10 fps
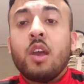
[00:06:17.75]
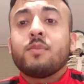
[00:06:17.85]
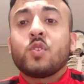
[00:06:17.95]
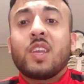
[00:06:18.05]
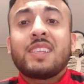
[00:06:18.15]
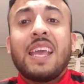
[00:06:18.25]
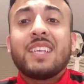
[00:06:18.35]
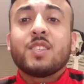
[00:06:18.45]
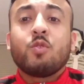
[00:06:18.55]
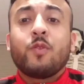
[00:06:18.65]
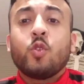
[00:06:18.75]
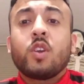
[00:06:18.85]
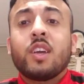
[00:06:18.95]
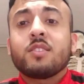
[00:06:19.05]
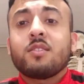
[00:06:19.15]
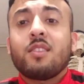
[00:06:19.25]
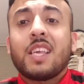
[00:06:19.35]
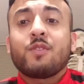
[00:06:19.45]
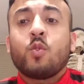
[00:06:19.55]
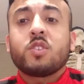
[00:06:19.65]
So yeah, that ends the review, guys.
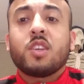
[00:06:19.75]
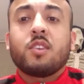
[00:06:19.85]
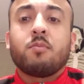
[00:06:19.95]
Thanks for watching.